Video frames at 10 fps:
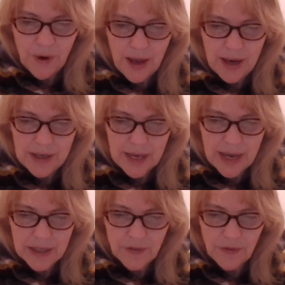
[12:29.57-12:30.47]
And
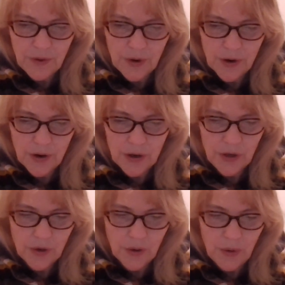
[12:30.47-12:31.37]
as for
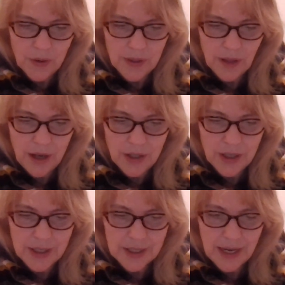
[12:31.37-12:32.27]
your old
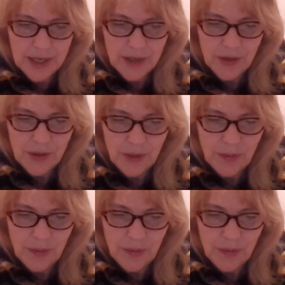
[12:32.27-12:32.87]
lodgings, I could only